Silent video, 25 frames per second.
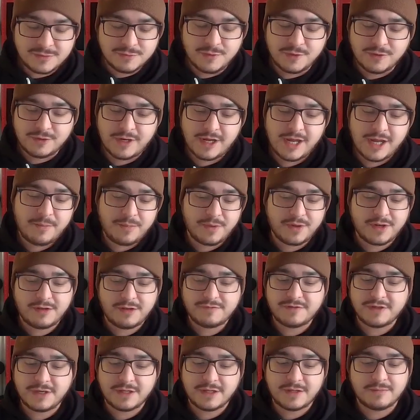we were happy
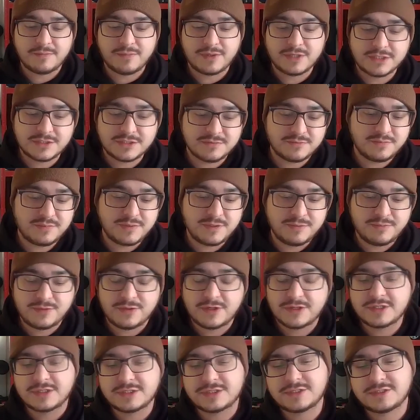enough to get a bunch of people
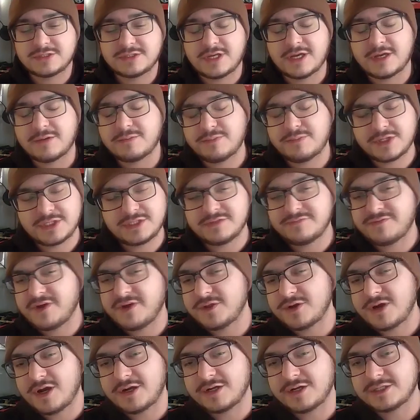on this, bunch of
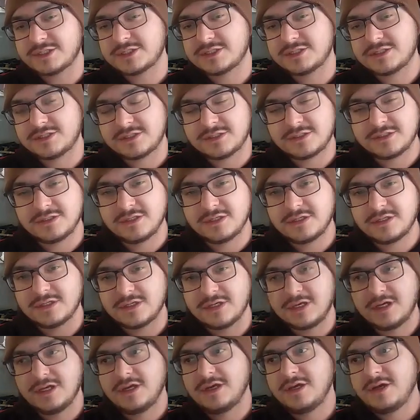other artists
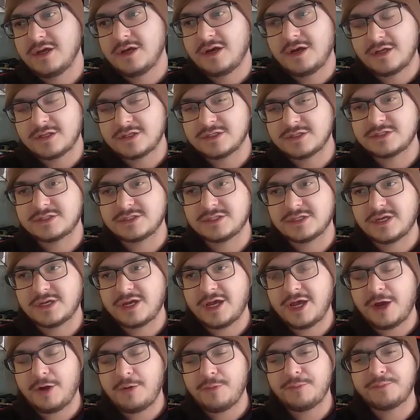on this
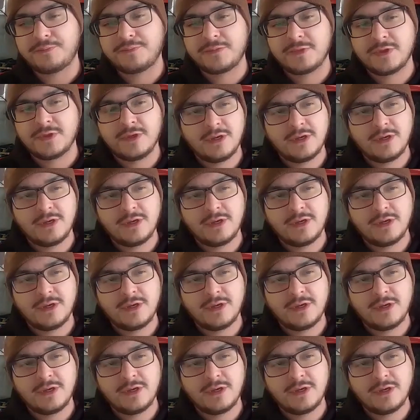album.